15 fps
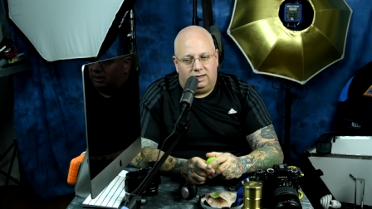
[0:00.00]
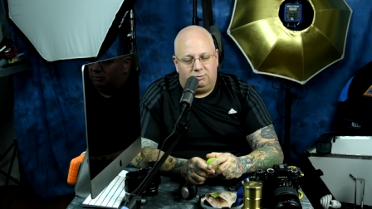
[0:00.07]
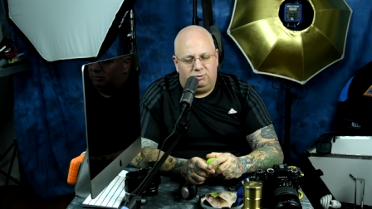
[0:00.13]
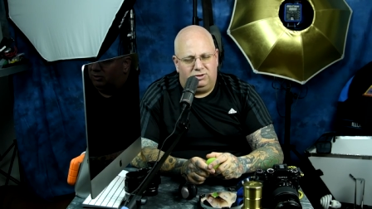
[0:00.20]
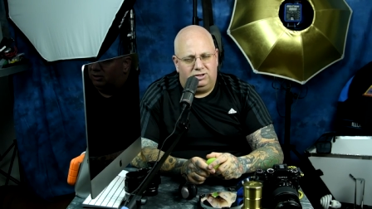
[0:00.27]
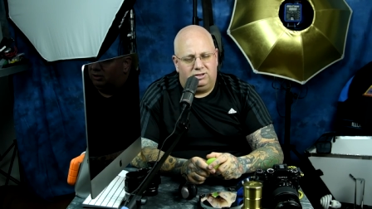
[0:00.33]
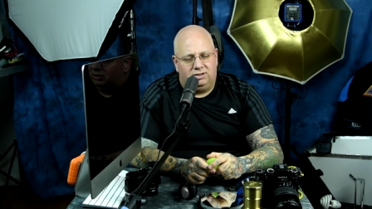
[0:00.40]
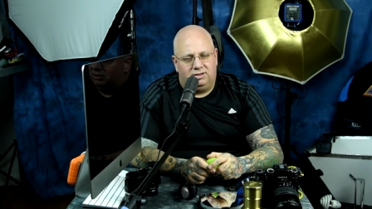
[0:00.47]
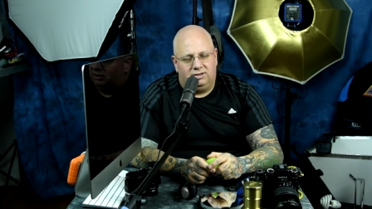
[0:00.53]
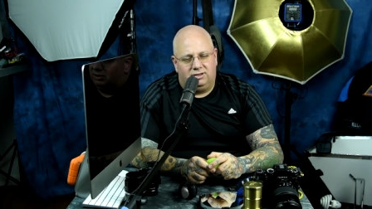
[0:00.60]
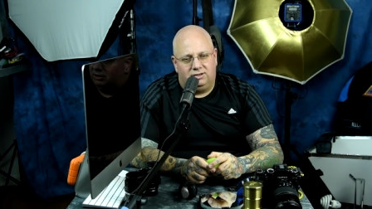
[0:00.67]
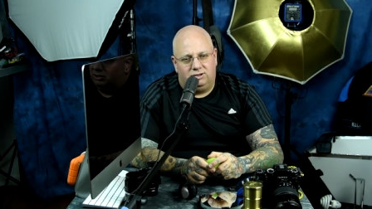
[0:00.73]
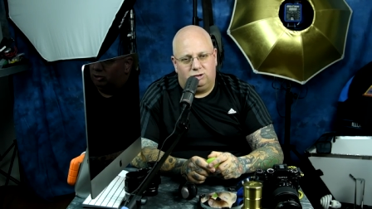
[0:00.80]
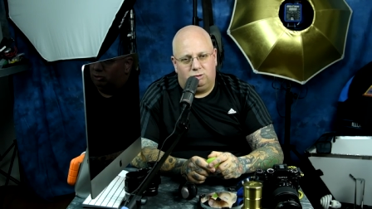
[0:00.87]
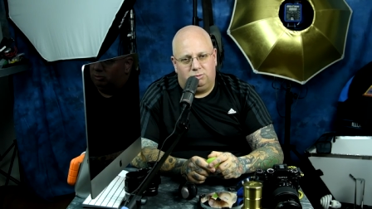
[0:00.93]
I'm really good at
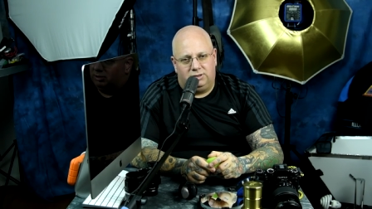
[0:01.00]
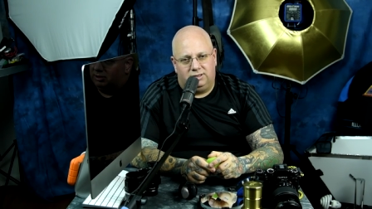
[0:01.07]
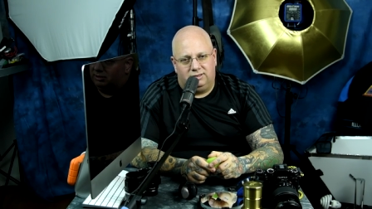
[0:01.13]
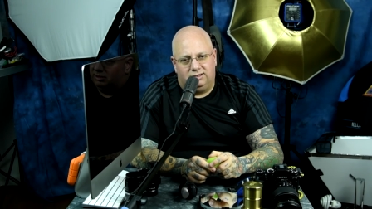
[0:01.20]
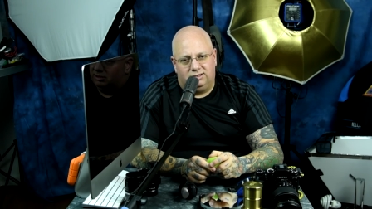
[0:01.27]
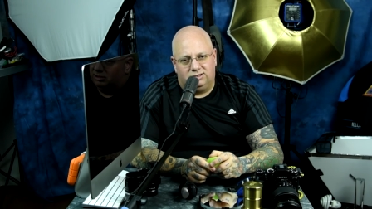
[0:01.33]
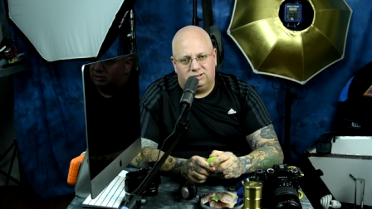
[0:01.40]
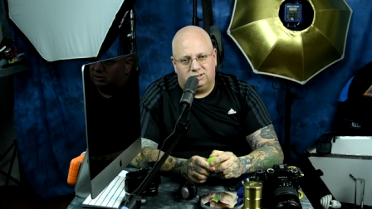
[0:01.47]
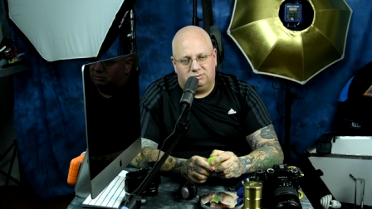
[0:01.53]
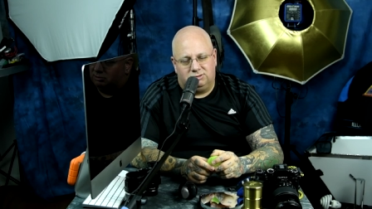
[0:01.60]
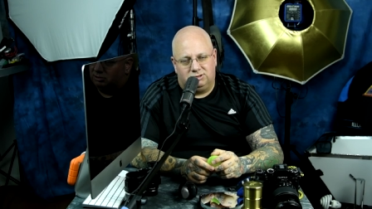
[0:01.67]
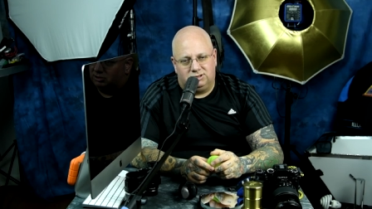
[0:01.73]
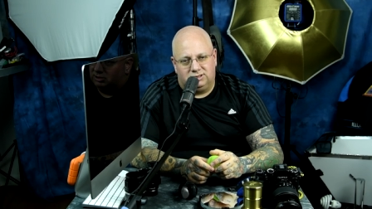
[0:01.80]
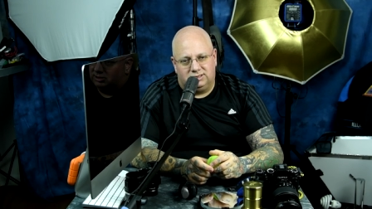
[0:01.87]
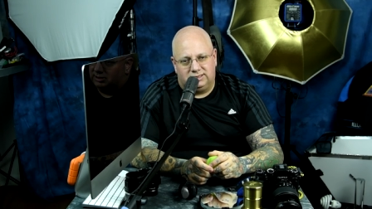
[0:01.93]
Adobe Audition,
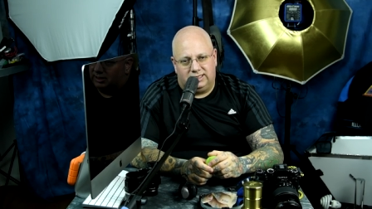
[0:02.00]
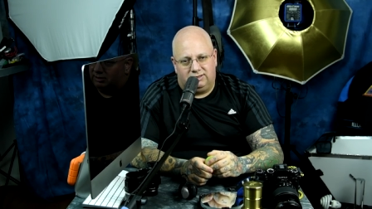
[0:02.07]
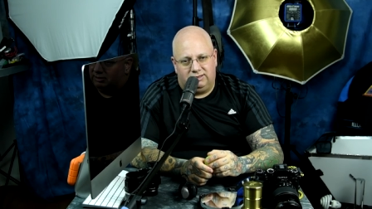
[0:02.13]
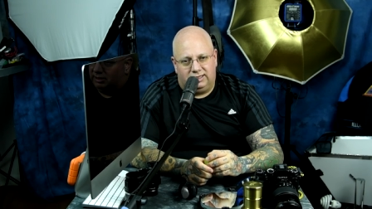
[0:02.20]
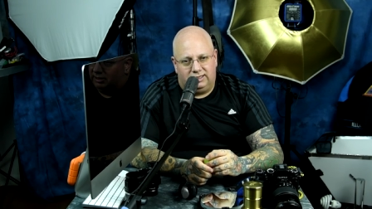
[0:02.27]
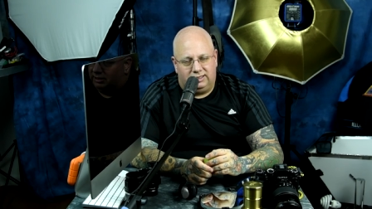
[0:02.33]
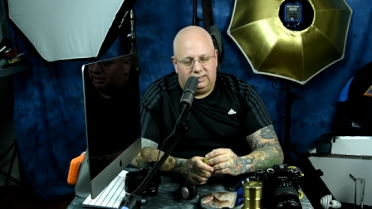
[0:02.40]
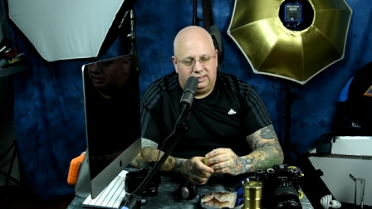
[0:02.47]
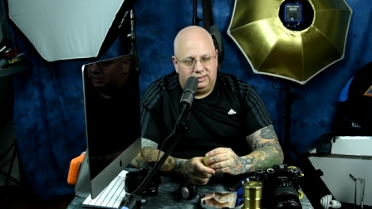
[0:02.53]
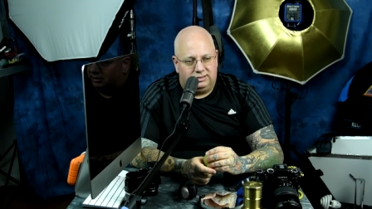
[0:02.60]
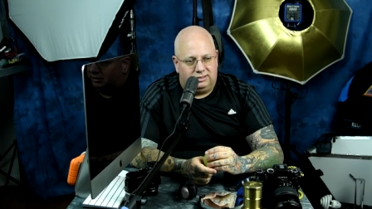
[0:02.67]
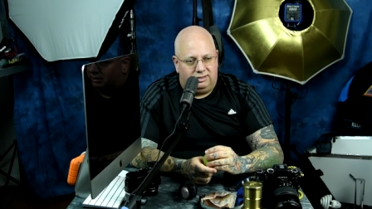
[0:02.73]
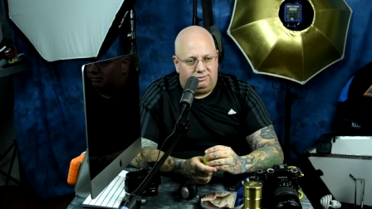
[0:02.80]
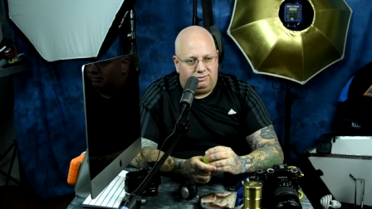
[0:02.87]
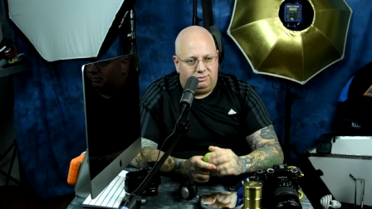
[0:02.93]
which is sound editing
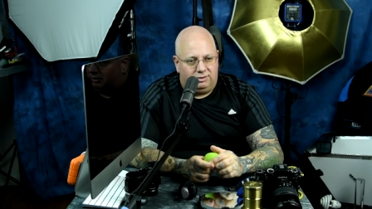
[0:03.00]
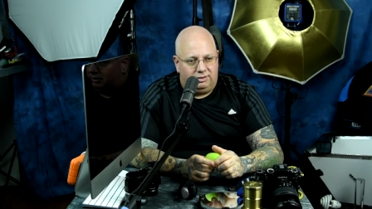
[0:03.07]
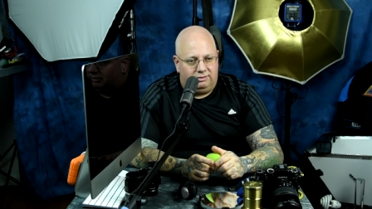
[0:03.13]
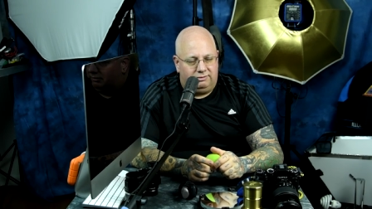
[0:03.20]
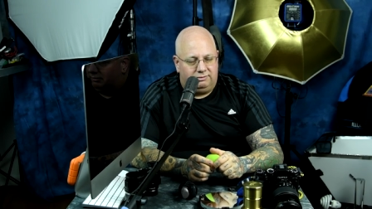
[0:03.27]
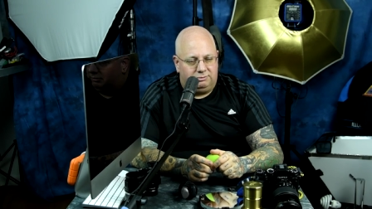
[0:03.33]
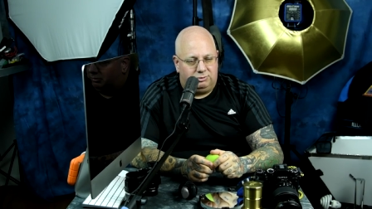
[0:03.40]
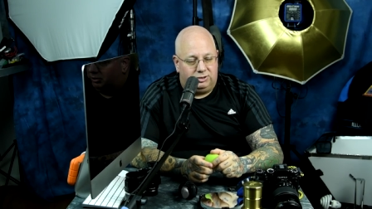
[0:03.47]
software.